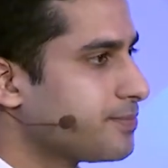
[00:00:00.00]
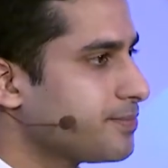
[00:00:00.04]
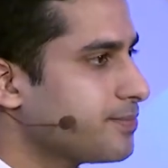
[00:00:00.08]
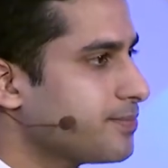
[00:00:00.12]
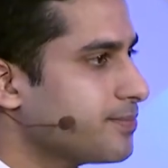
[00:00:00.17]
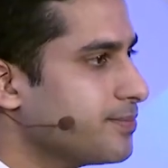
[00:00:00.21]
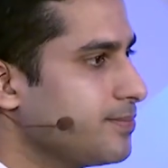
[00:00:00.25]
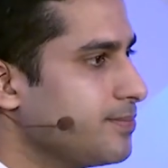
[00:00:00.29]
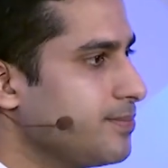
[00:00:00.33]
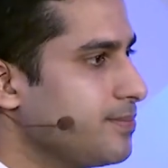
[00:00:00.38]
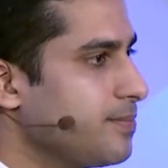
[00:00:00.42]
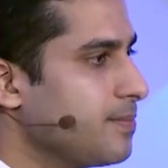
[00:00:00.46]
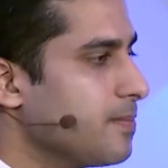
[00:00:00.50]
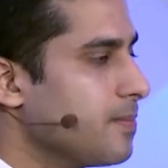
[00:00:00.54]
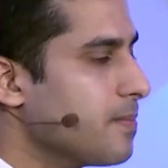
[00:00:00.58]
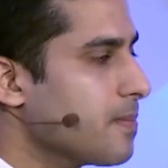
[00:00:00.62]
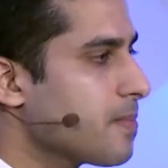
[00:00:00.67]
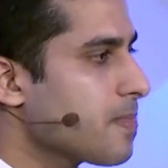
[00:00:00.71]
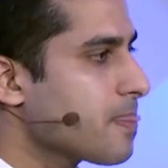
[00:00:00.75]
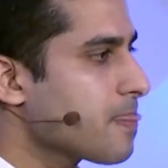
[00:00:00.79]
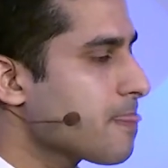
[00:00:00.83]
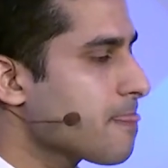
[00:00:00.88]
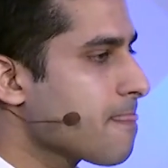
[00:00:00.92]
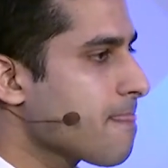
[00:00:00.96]

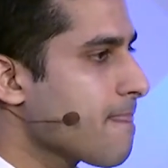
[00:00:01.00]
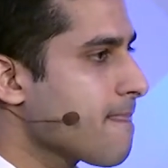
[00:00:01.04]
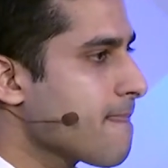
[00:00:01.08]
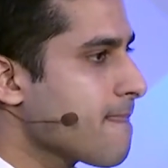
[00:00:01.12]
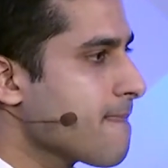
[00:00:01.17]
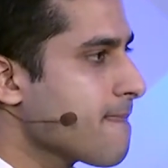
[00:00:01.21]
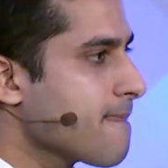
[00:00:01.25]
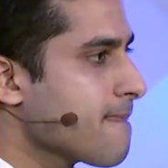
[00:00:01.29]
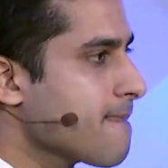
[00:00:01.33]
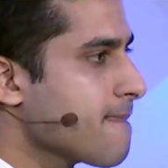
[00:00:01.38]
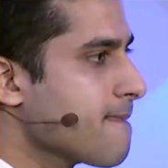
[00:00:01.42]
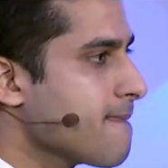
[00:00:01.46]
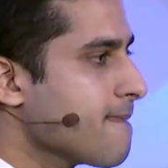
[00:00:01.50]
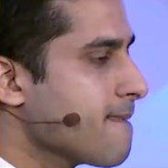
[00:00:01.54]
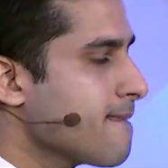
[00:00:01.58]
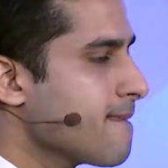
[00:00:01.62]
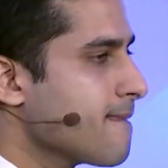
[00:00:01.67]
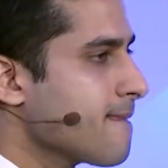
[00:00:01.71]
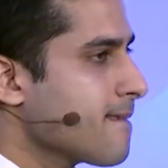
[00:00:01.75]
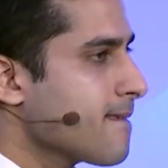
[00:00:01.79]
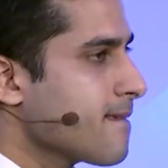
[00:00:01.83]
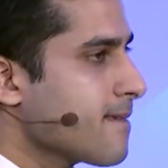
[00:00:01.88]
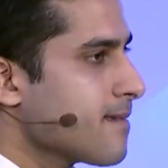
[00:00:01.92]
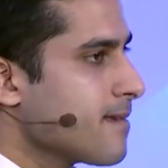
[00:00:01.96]
(silence)